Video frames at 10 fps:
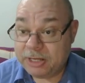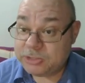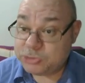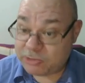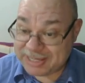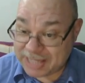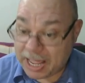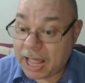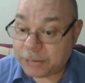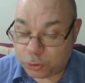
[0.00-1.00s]
So they
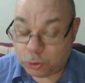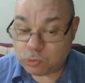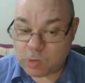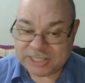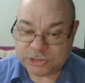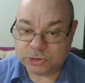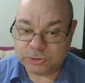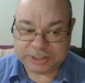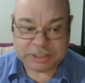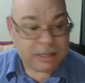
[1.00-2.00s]
can't always do
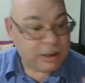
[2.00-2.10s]
it.